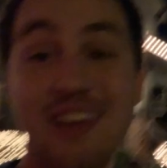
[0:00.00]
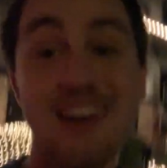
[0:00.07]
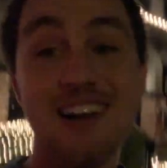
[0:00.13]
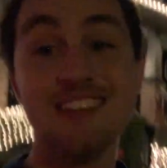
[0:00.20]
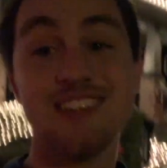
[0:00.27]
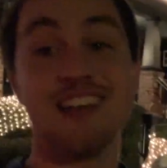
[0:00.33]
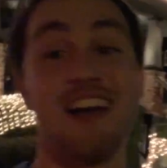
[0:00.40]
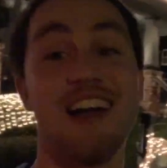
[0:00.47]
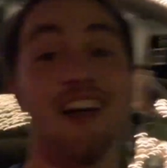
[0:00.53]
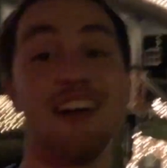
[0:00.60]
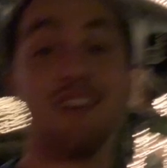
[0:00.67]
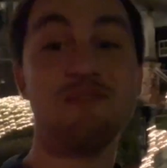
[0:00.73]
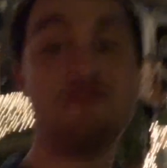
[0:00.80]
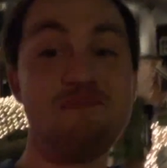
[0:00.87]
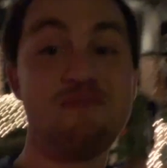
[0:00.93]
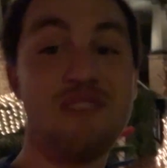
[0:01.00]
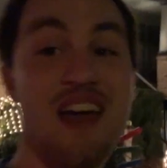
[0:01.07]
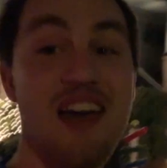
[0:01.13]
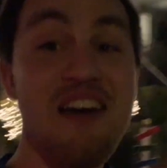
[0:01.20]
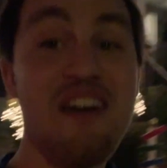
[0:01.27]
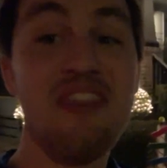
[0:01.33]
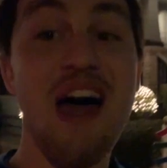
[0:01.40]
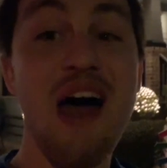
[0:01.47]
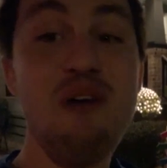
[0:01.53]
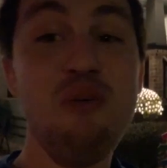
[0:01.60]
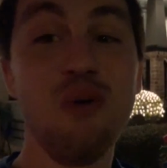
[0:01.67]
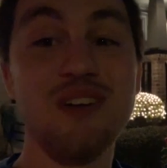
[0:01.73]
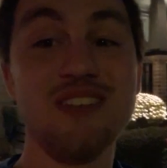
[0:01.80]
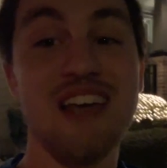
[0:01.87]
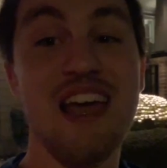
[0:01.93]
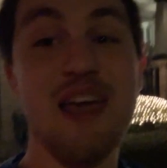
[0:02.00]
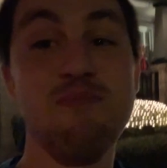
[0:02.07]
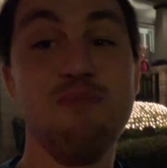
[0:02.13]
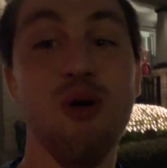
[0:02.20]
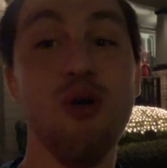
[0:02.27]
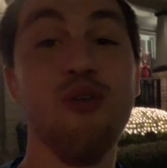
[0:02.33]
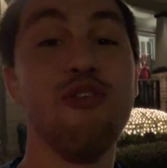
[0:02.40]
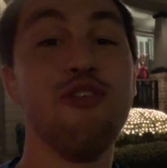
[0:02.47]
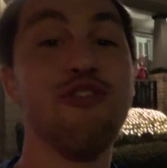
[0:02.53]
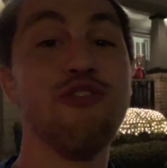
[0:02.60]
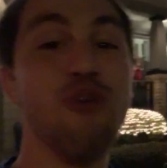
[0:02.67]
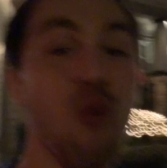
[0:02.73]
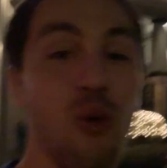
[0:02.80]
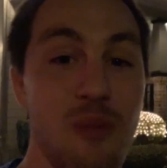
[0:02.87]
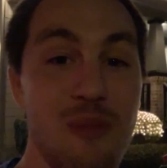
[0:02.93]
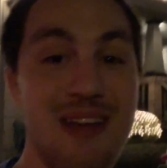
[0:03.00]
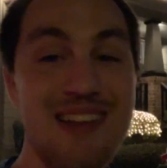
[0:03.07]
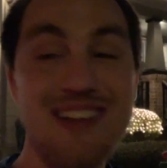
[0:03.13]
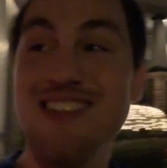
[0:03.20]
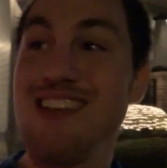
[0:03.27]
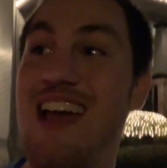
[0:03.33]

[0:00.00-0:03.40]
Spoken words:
can I say? That was a performance